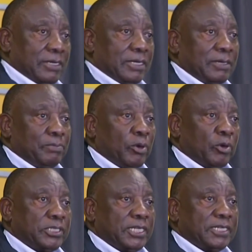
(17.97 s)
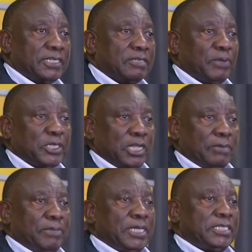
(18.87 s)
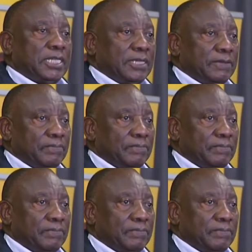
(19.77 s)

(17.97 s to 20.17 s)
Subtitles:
important special meeting